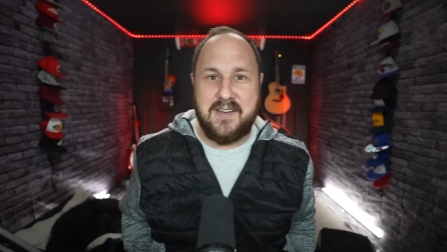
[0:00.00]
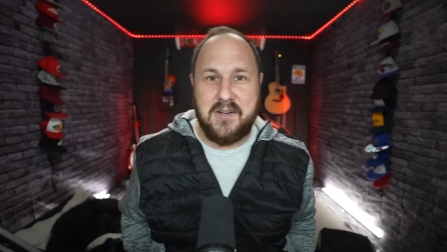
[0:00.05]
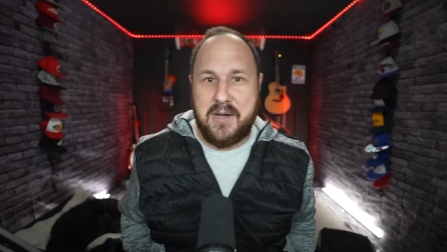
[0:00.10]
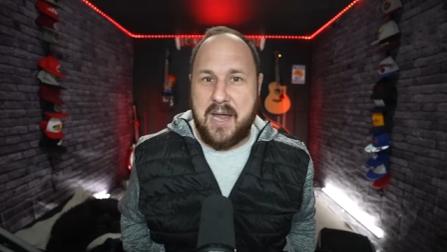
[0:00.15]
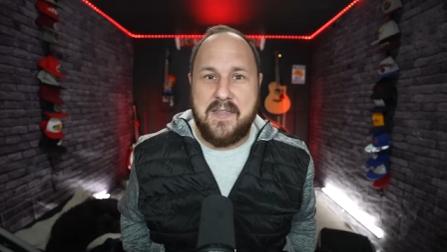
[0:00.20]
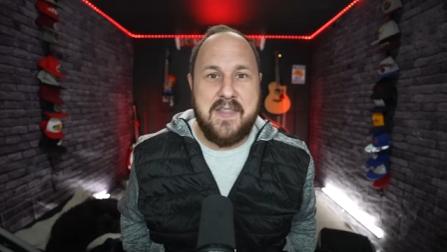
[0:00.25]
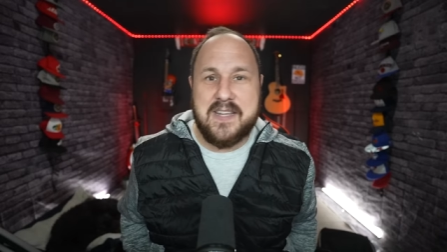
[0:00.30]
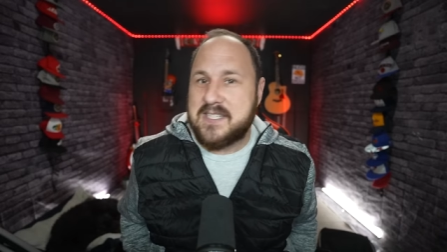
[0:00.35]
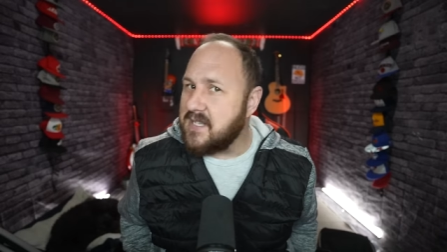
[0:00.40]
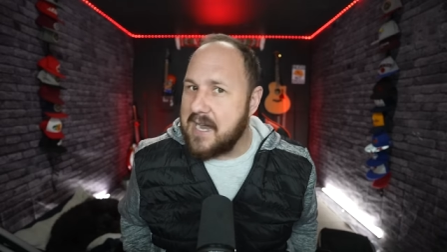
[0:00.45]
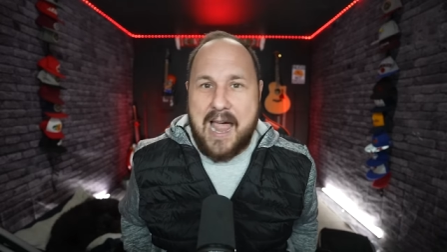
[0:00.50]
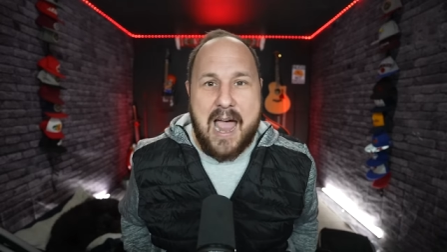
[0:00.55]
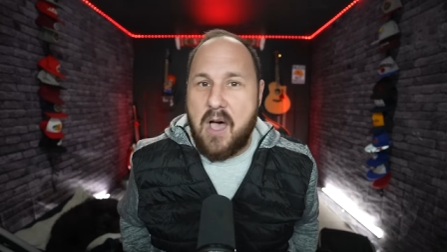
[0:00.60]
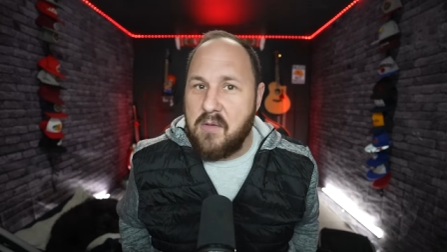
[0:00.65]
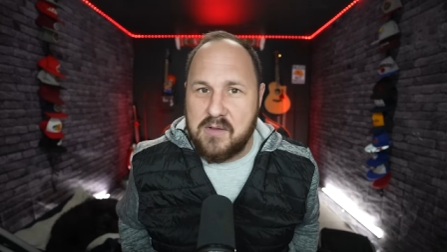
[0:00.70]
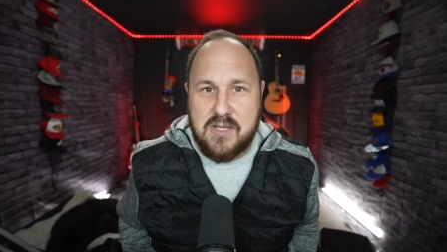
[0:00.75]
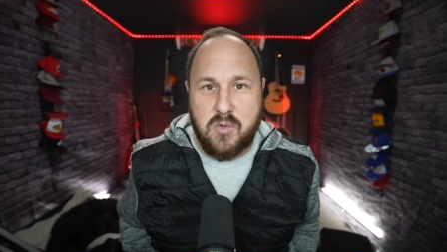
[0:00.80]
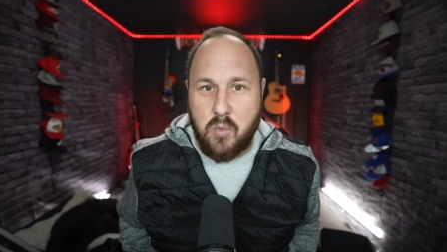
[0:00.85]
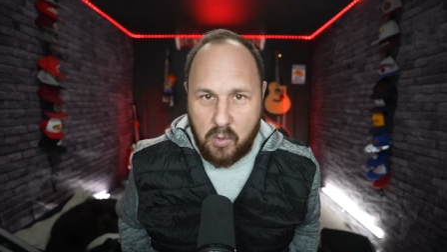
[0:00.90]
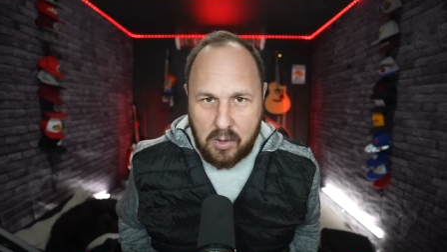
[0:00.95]
Okay, that's not
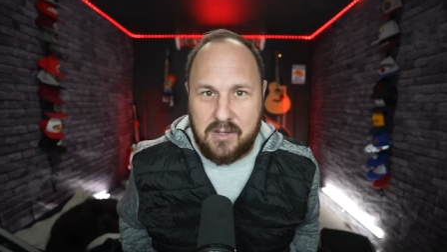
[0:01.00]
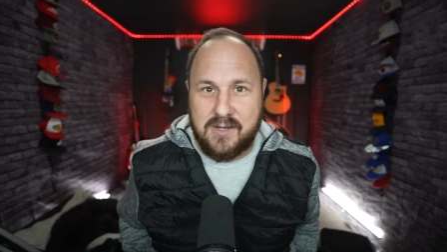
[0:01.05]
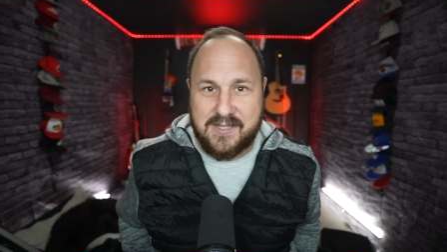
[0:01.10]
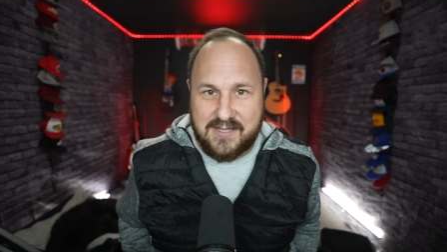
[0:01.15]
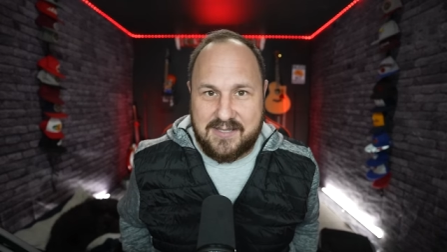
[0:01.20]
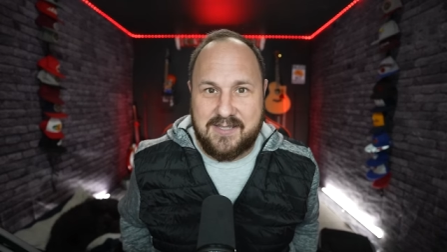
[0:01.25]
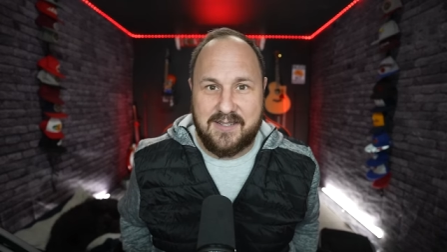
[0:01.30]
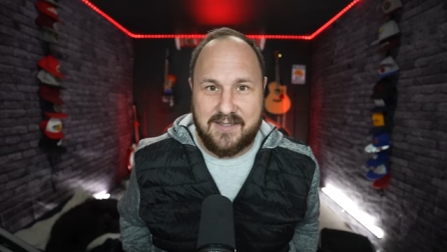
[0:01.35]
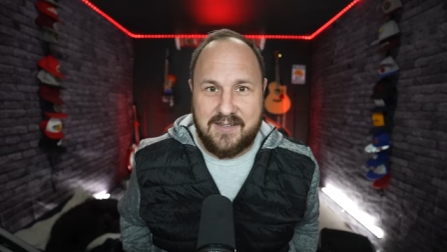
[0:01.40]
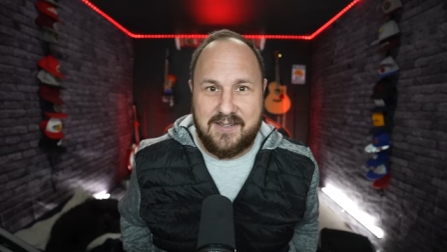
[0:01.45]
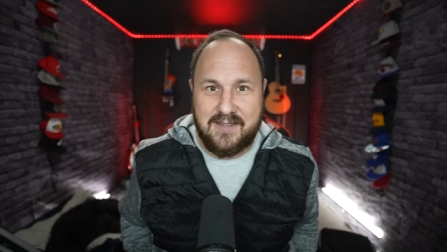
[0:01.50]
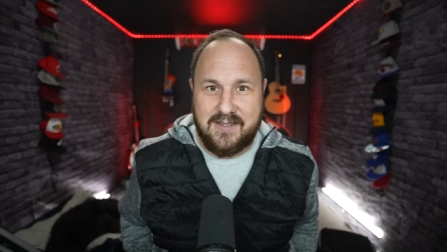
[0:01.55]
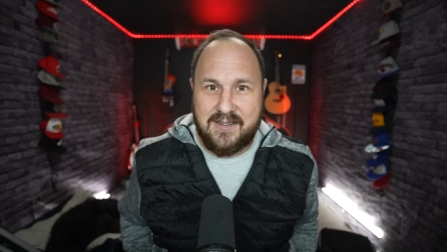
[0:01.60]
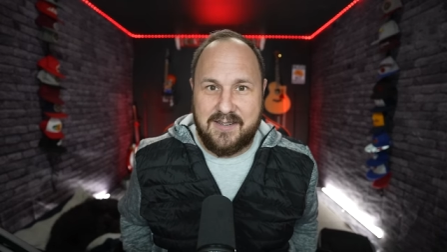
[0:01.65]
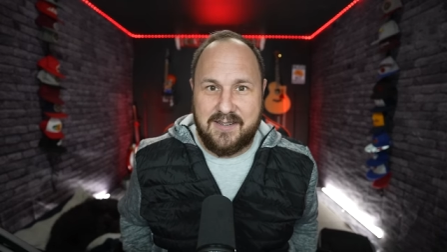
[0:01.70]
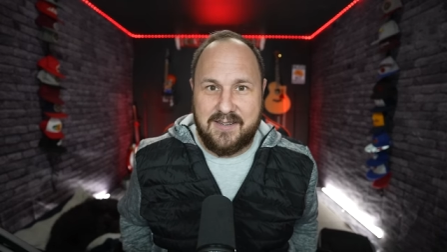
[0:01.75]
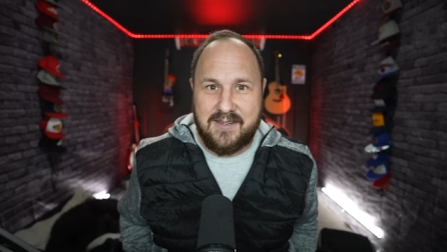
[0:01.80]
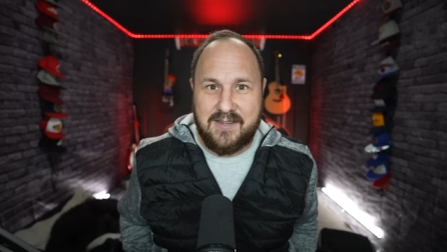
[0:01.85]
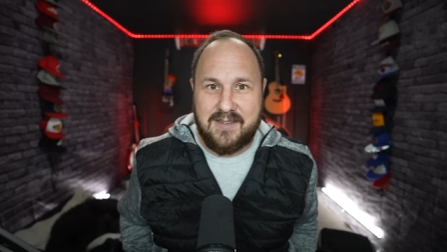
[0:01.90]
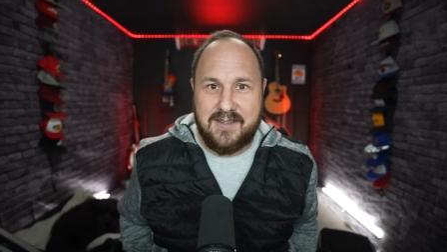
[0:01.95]
how this works.
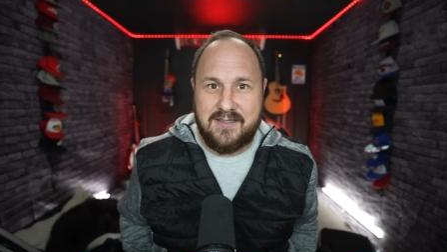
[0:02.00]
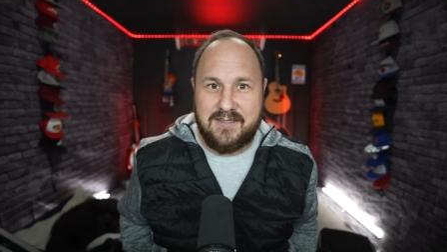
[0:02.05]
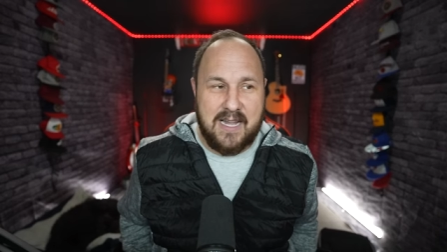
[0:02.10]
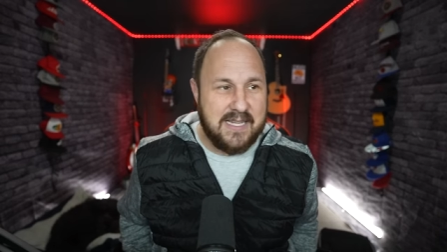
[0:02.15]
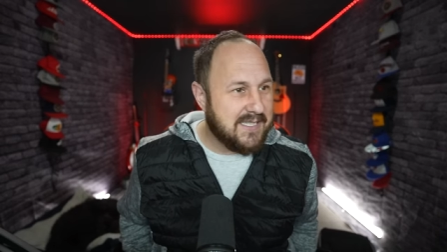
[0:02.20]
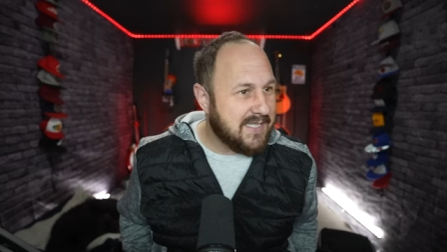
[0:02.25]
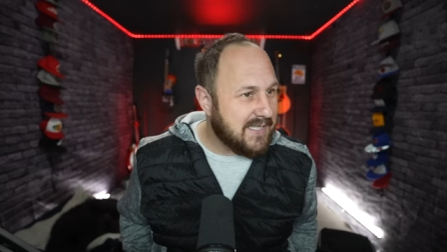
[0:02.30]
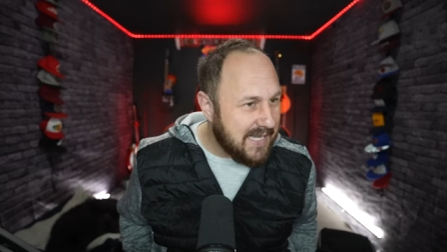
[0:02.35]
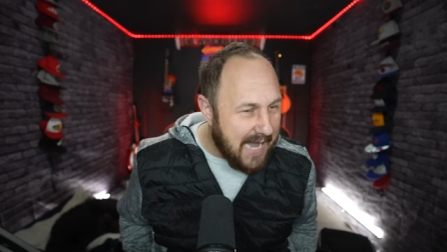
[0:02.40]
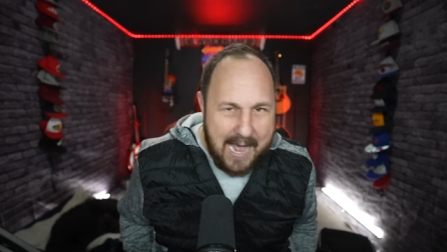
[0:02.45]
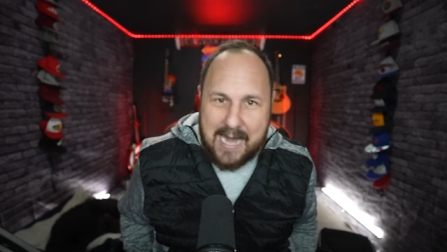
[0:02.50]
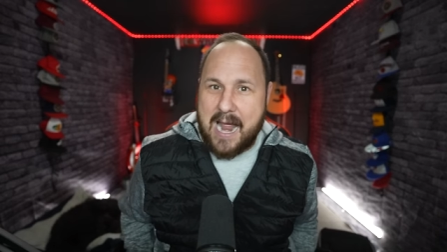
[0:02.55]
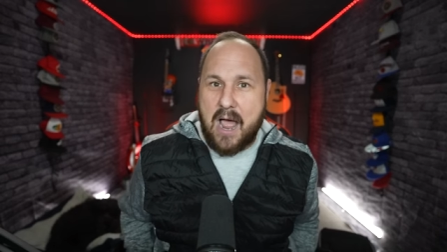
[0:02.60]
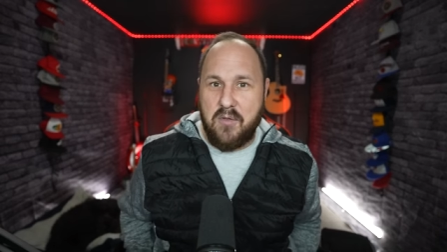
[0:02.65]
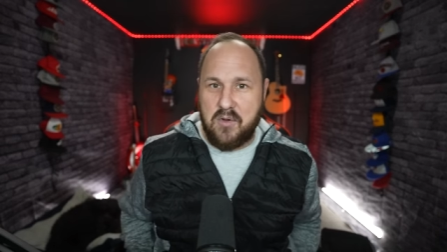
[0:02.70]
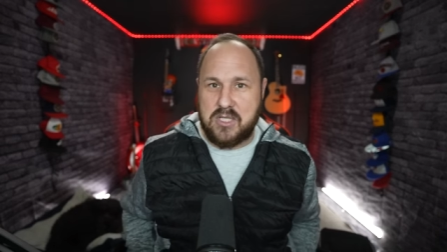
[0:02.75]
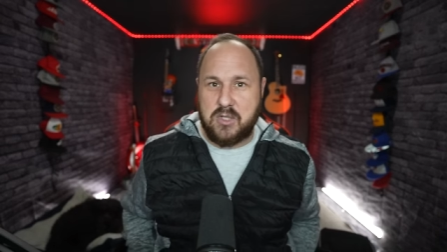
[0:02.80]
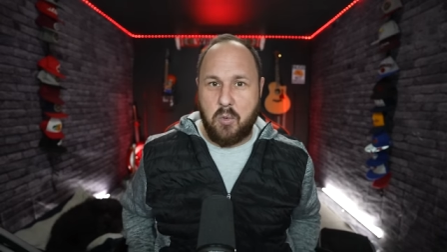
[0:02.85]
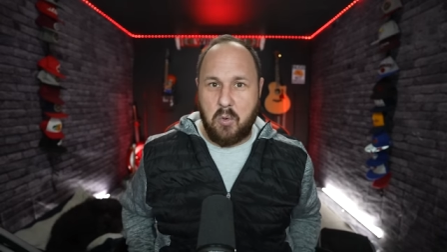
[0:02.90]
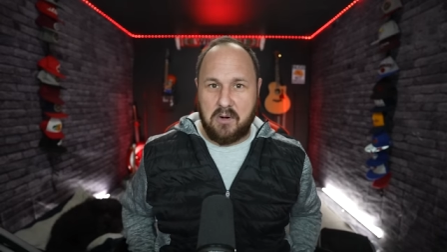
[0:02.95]
That's not
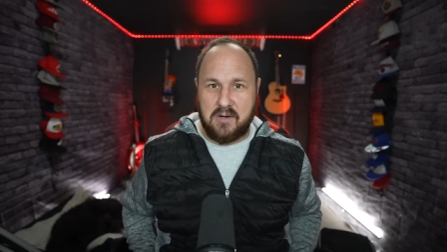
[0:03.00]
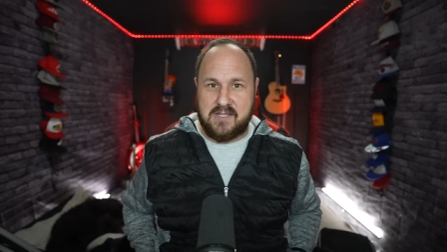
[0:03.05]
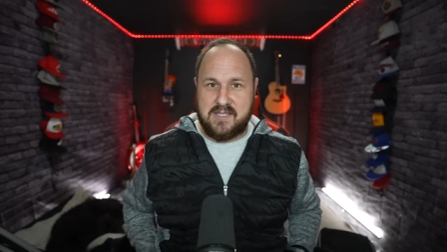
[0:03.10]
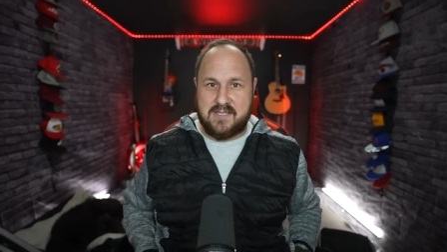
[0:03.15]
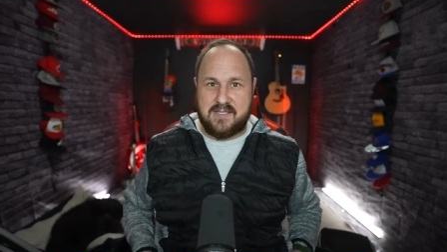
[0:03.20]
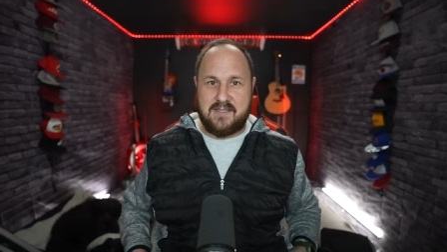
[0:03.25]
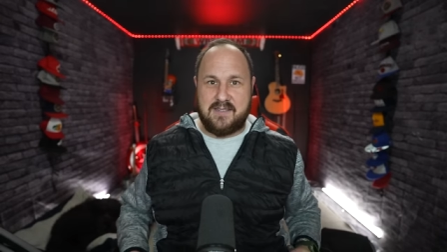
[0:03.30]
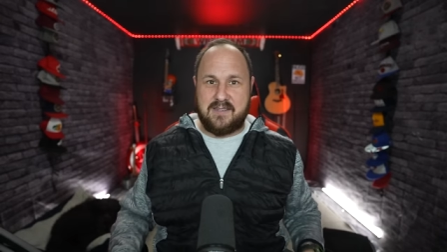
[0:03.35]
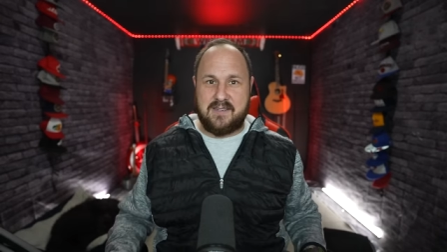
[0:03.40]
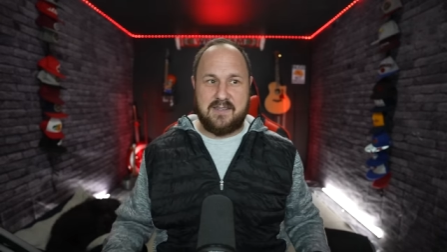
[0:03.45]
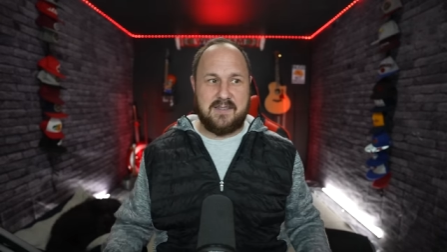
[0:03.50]
how this works.